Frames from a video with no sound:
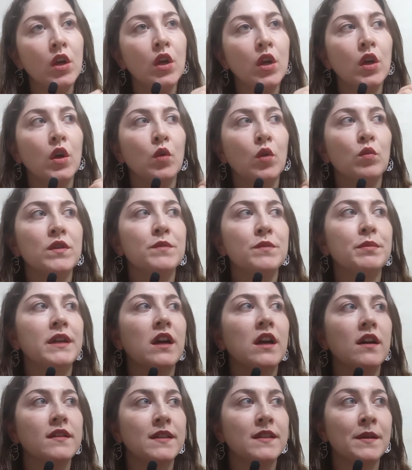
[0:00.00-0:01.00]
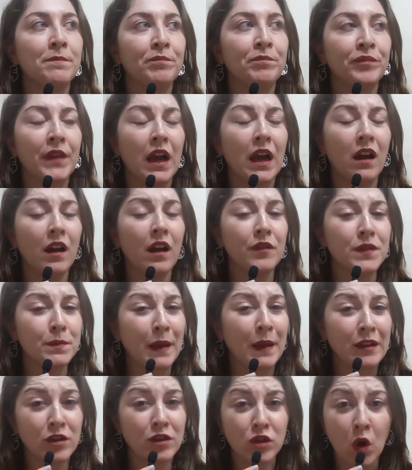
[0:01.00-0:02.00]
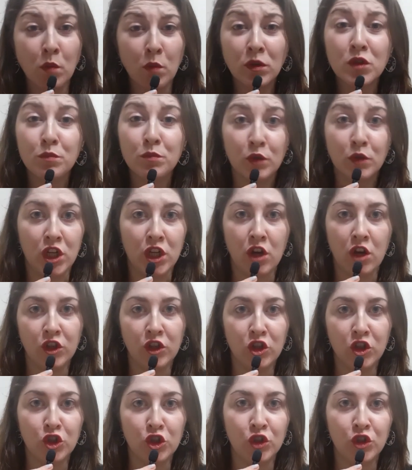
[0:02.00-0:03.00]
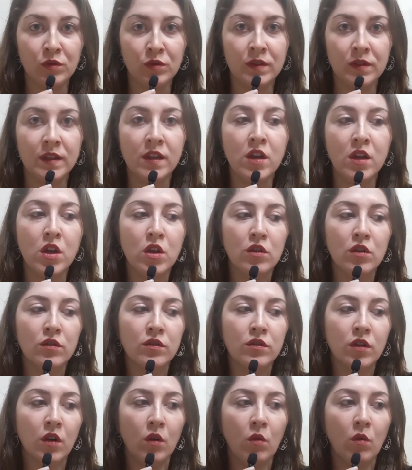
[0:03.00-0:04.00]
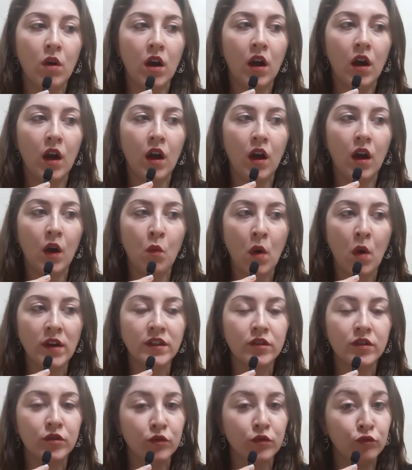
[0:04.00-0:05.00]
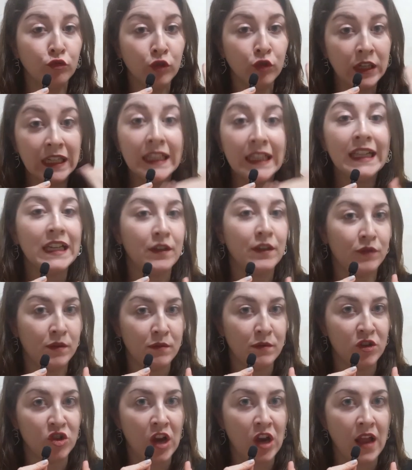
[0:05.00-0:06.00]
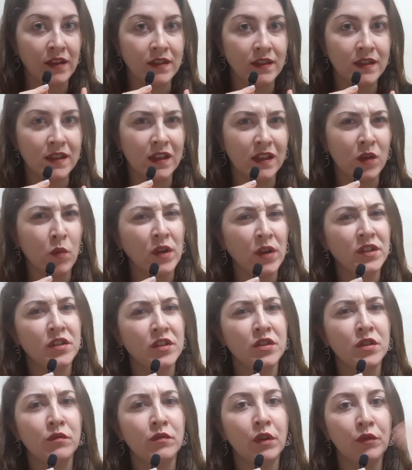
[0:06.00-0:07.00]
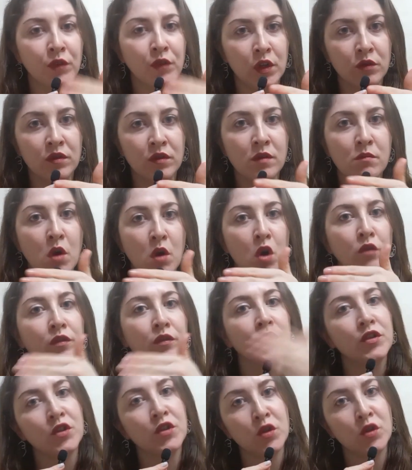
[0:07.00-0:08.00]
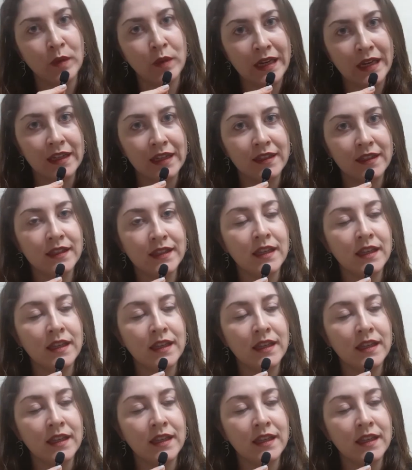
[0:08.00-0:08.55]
was because I've spent so much money on these shoes. So I wanted to really give them a chance, and I wanted to review them over 2 weeks.